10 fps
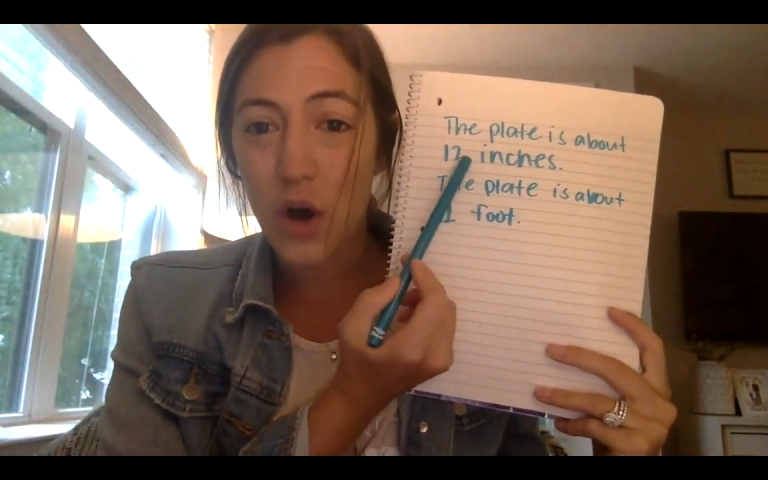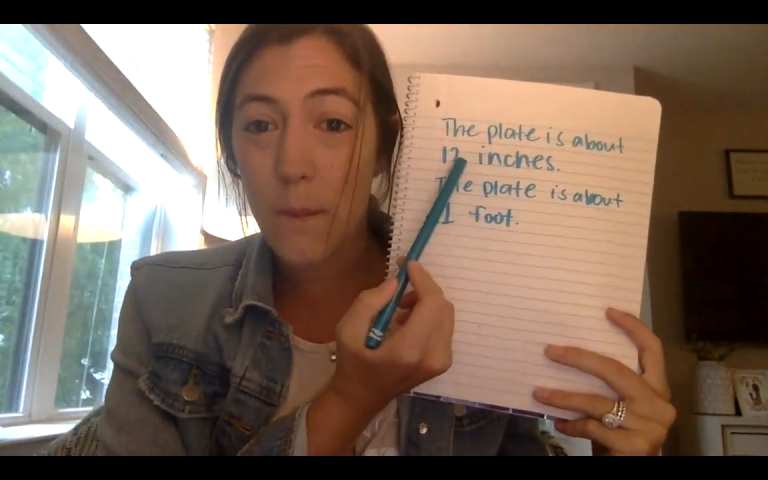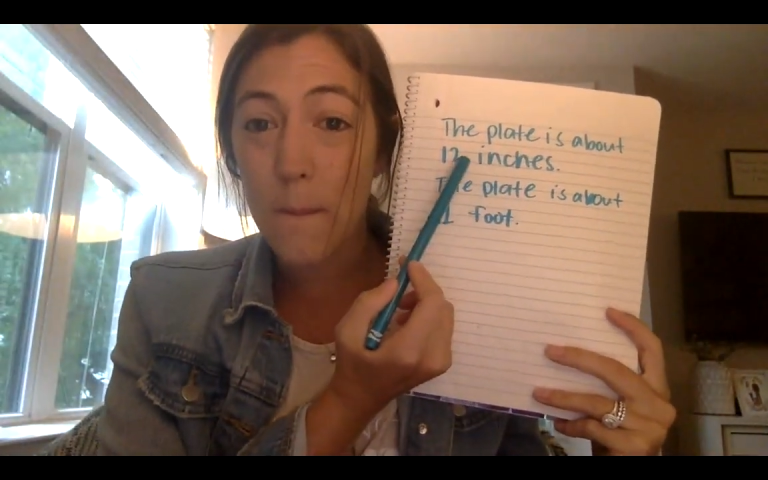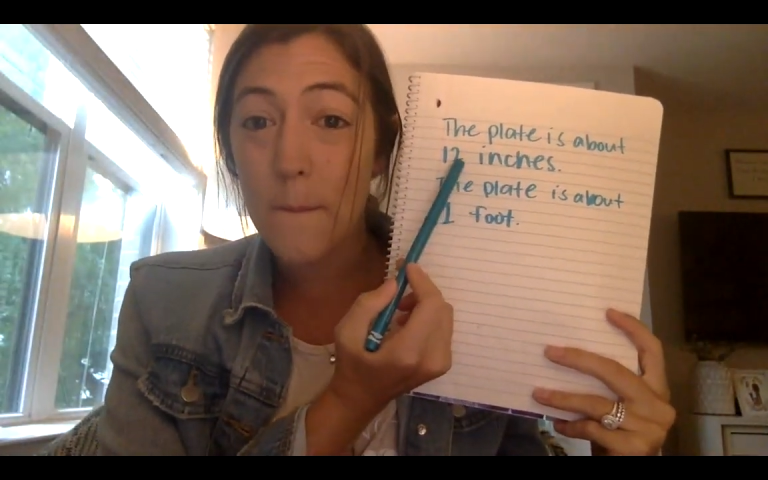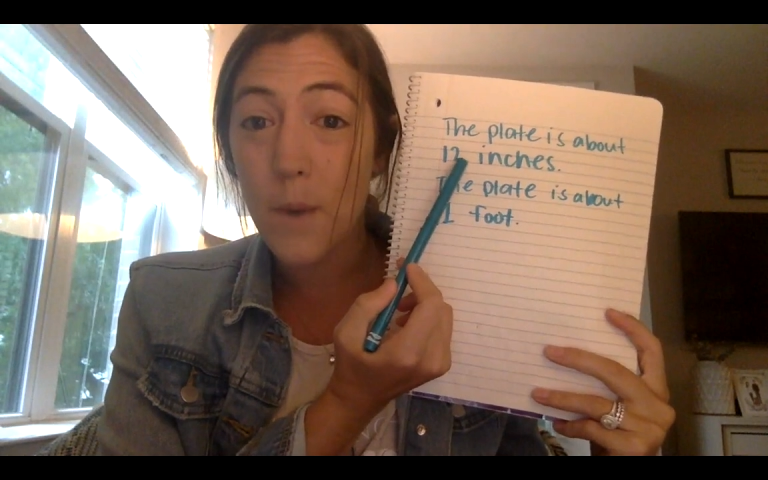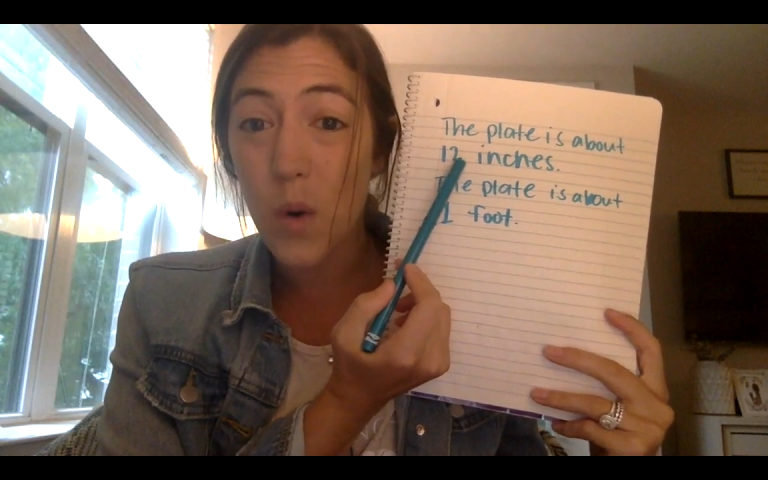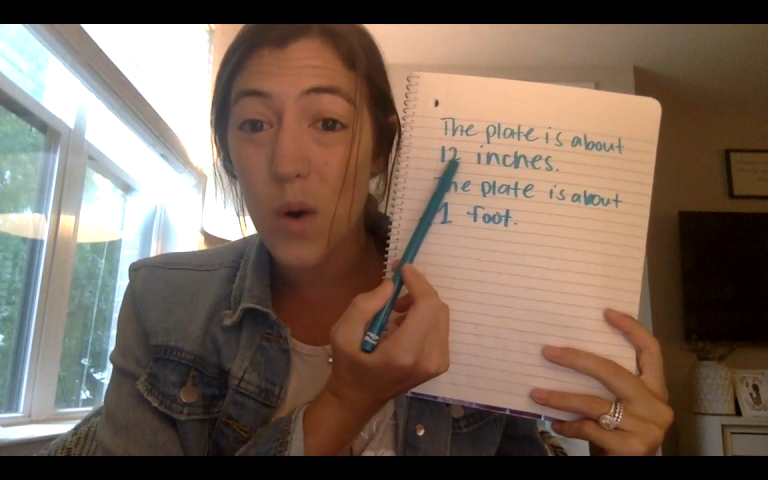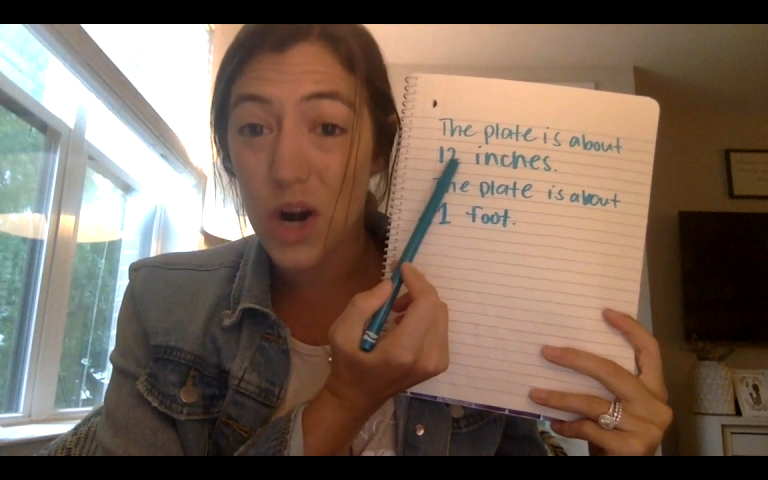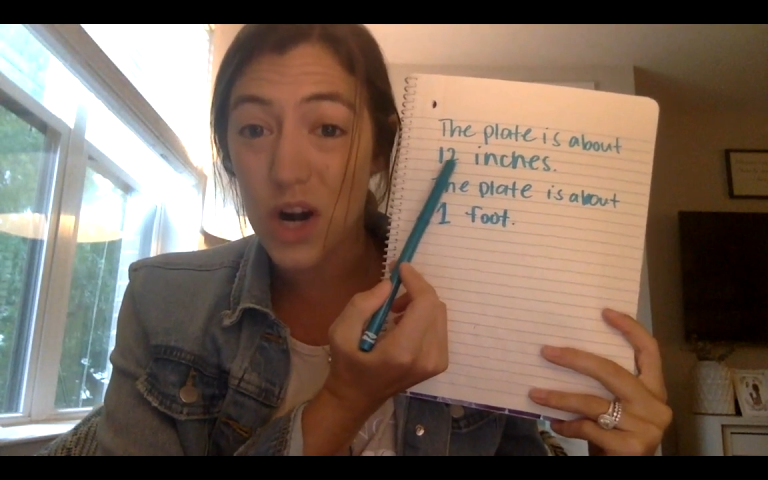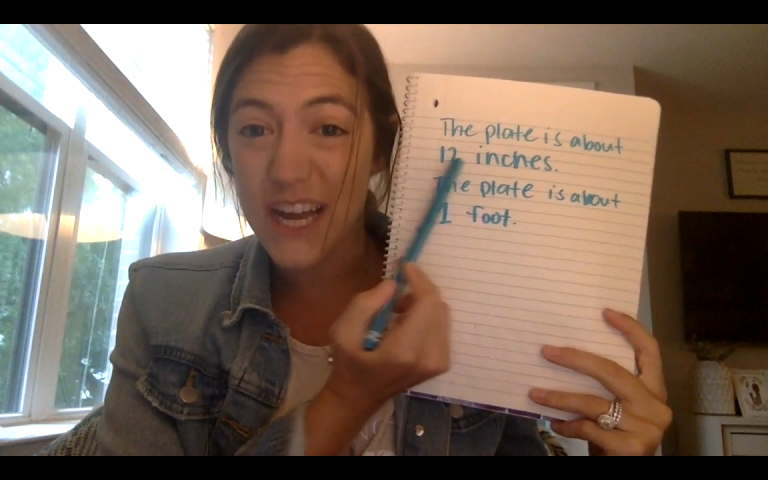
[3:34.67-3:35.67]

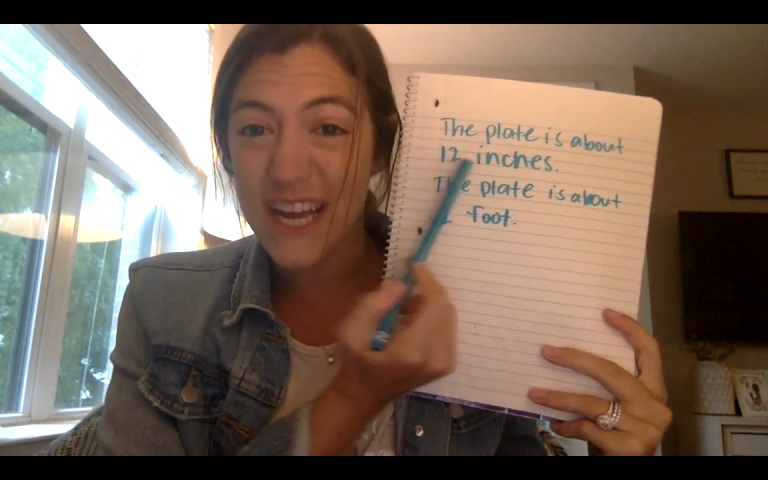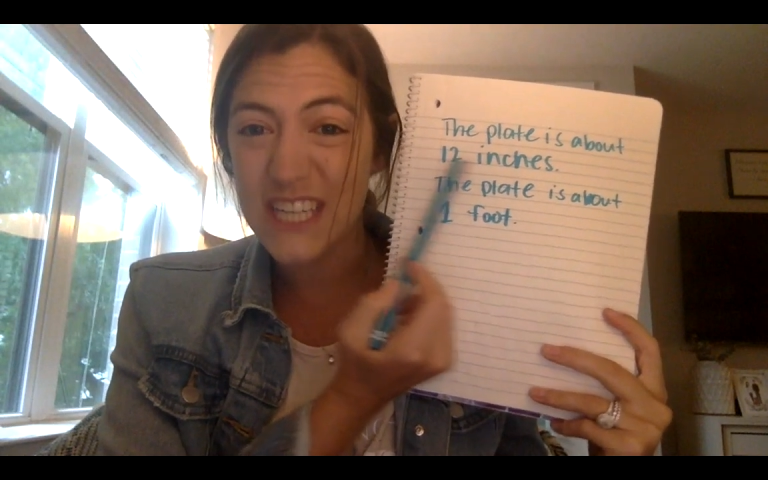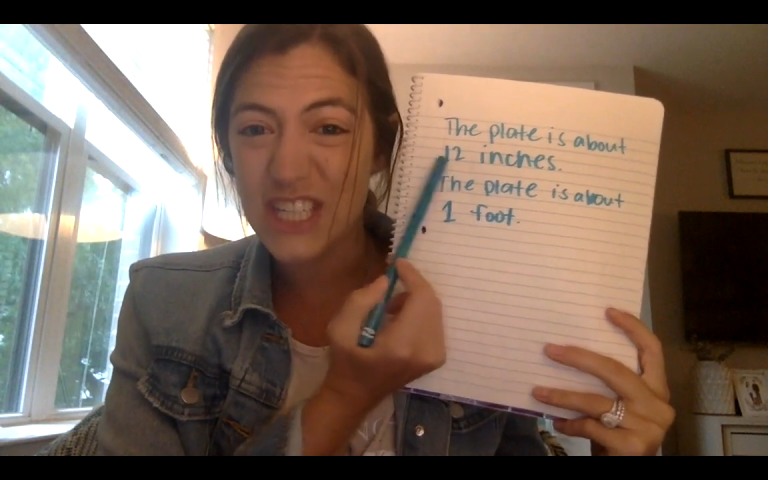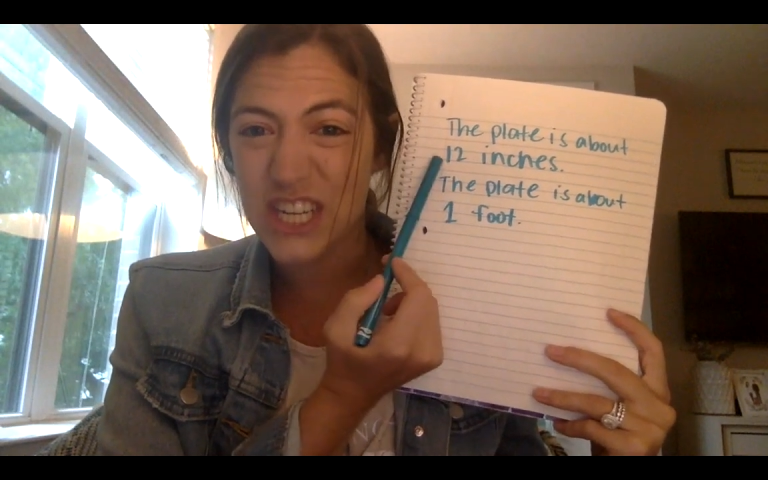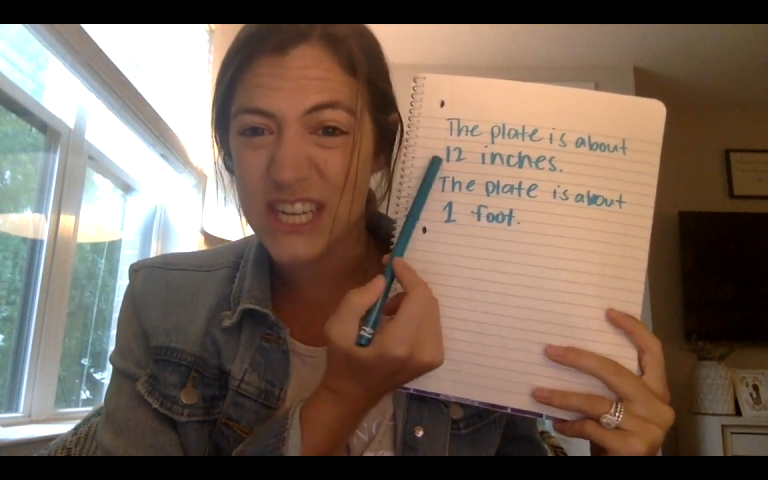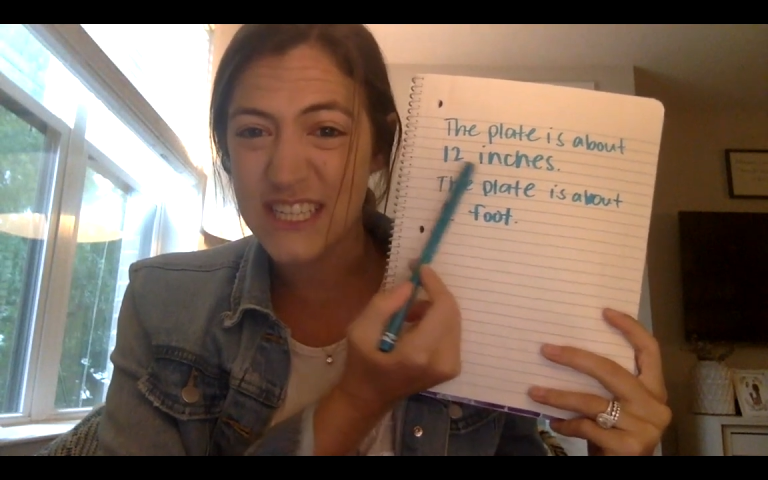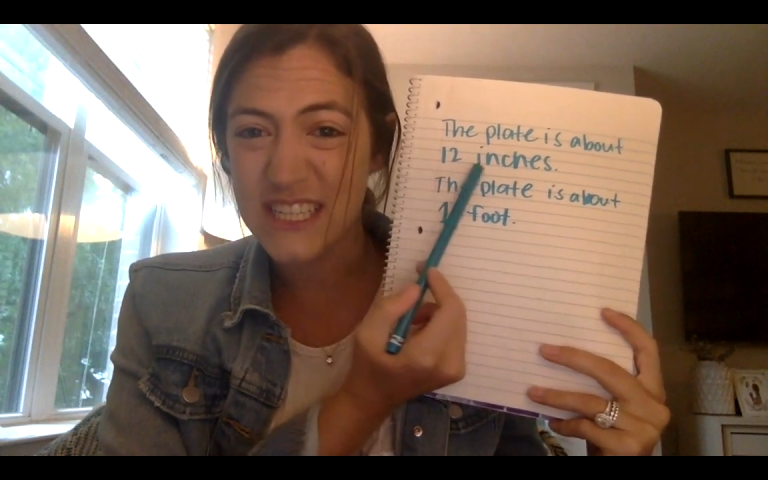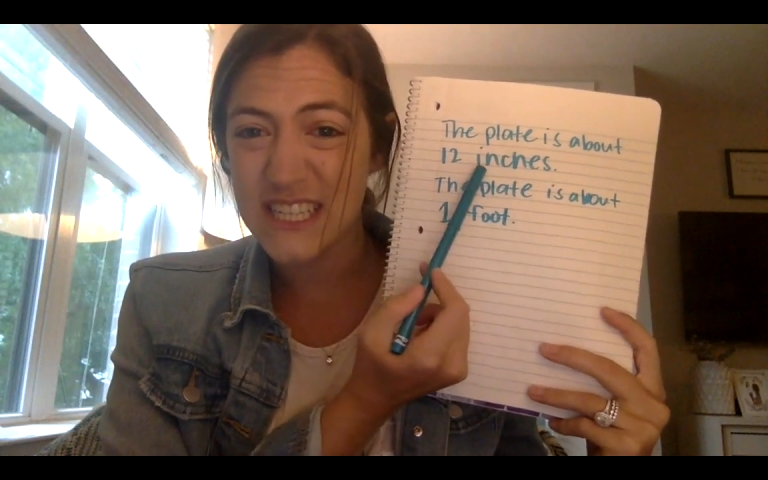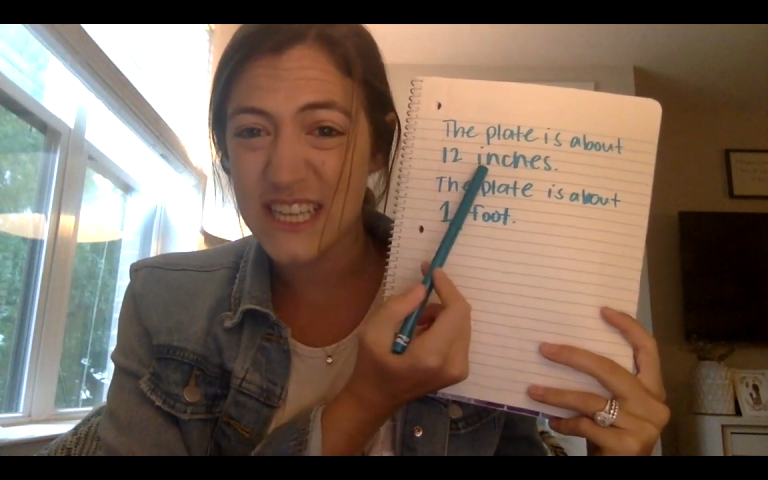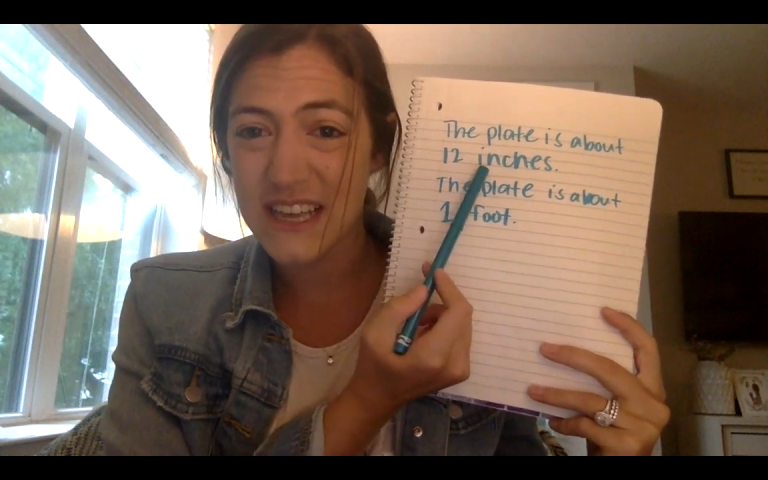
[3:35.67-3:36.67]
more
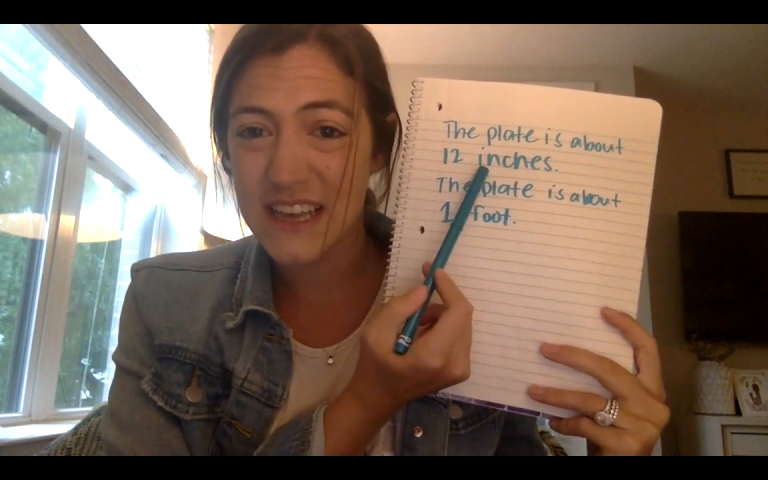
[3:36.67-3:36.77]
inches